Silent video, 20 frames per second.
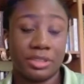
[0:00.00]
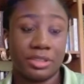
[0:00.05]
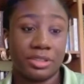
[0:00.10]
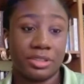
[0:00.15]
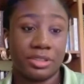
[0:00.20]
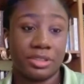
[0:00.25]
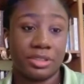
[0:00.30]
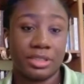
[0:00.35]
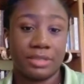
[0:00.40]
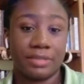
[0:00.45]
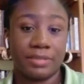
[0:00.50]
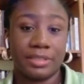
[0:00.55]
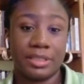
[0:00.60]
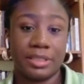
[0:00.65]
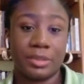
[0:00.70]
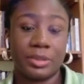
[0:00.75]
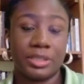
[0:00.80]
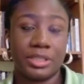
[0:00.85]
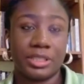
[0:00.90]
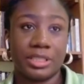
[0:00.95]
are feeling, which
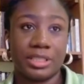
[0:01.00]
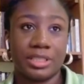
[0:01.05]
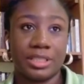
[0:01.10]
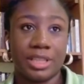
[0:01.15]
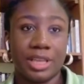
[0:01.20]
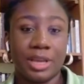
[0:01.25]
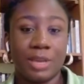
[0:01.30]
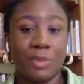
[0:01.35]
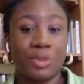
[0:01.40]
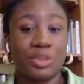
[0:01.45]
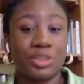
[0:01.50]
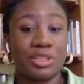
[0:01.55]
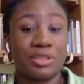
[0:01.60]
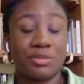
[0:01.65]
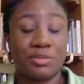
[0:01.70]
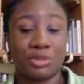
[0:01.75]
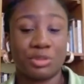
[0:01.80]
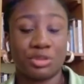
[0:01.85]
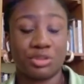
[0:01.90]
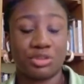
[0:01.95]
is mostly
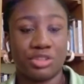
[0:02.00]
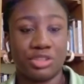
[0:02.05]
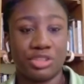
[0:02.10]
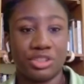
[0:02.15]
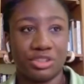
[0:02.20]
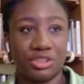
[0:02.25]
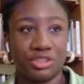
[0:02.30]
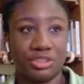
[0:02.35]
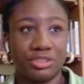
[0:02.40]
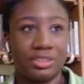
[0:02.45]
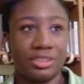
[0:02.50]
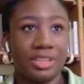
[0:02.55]
frustration,